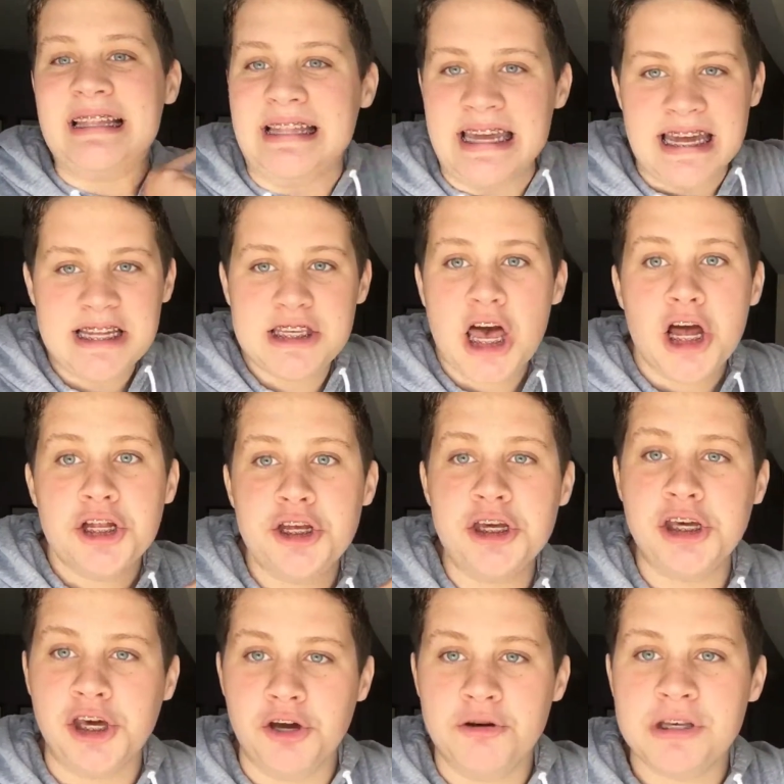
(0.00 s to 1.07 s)
needs to
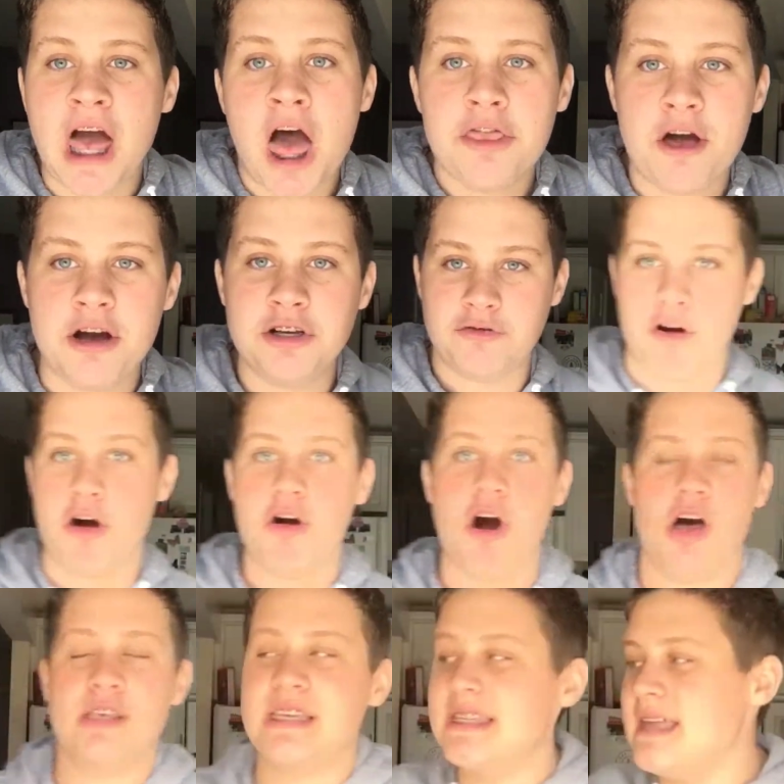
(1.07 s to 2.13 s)
use those roll
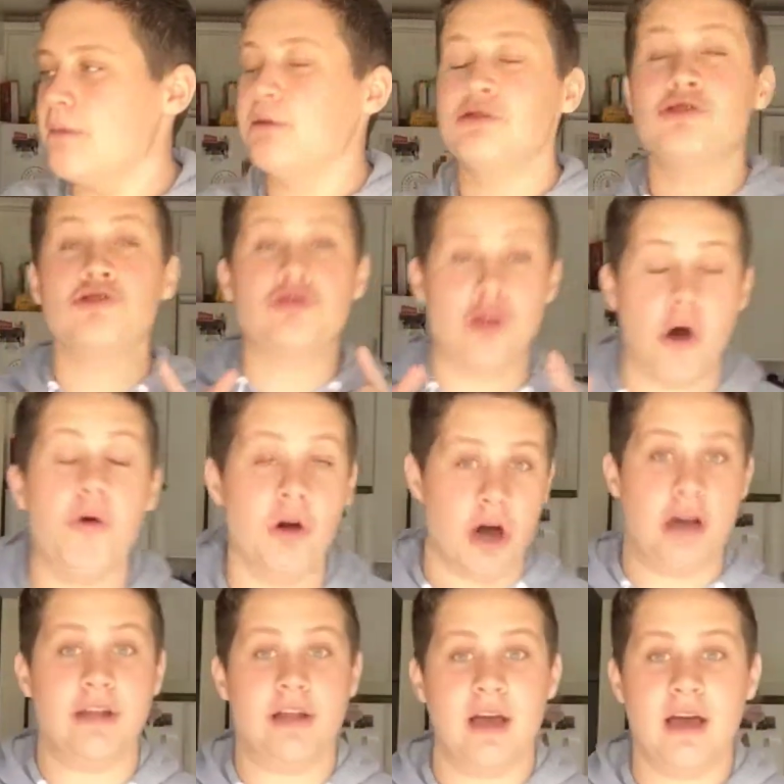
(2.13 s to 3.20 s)
calls because they were so
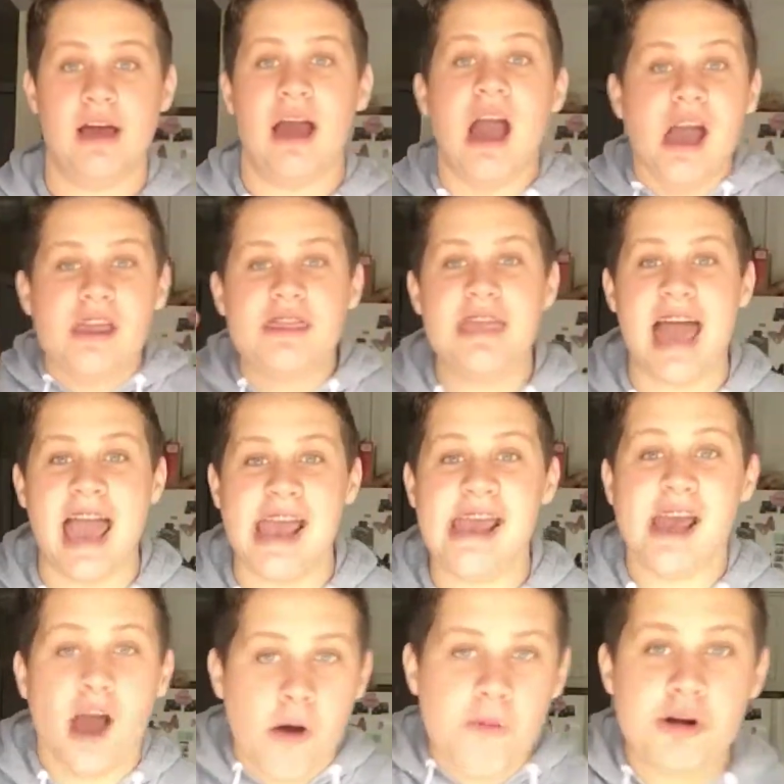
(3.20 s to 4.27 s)
good.
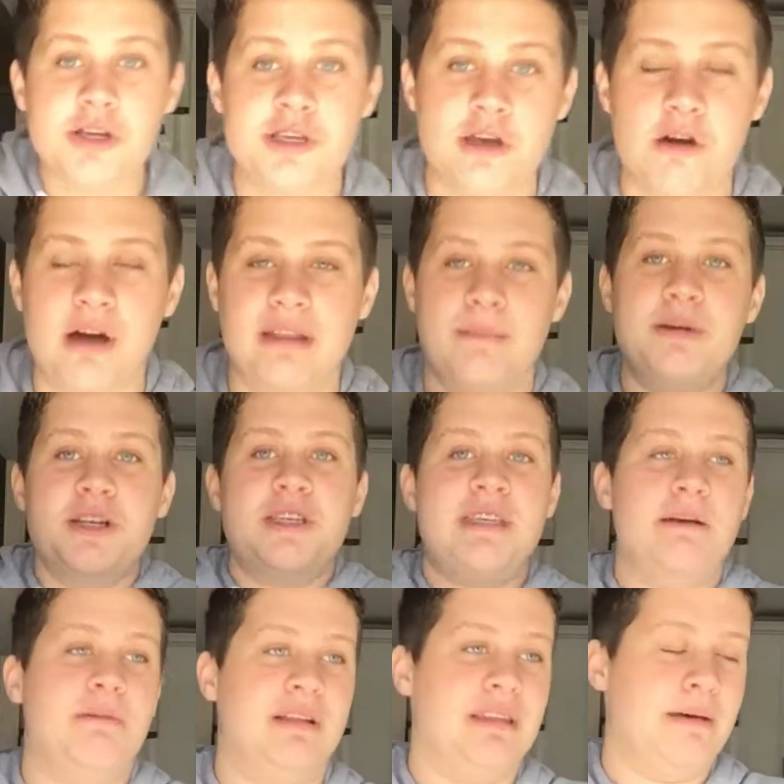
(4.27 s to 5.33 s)
They were so good. Let me just
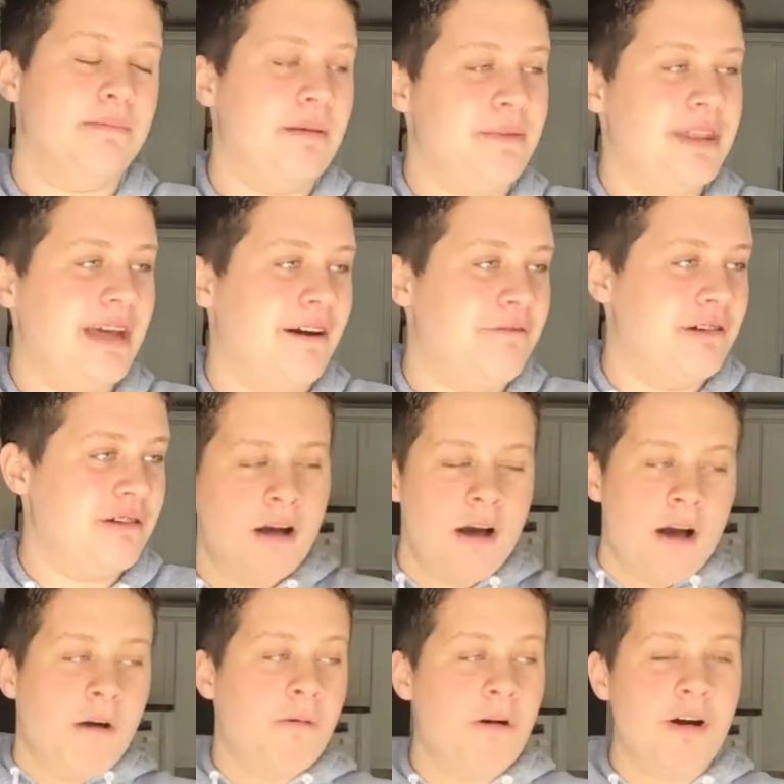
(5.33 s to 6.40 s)
sing one of them. Let me think of one.
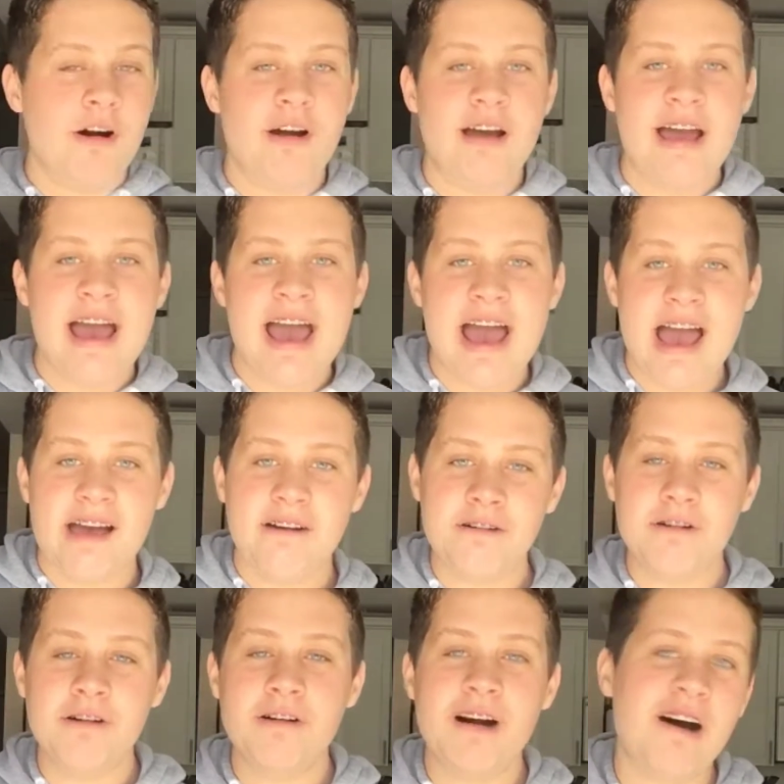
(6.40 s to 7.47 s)
We're
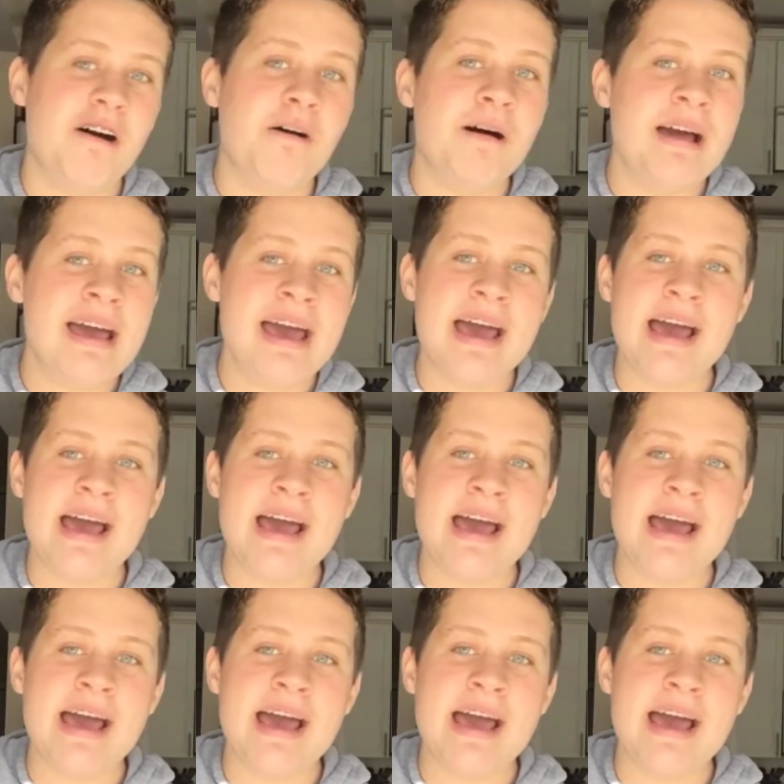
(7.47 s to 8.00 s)
Arrowhead,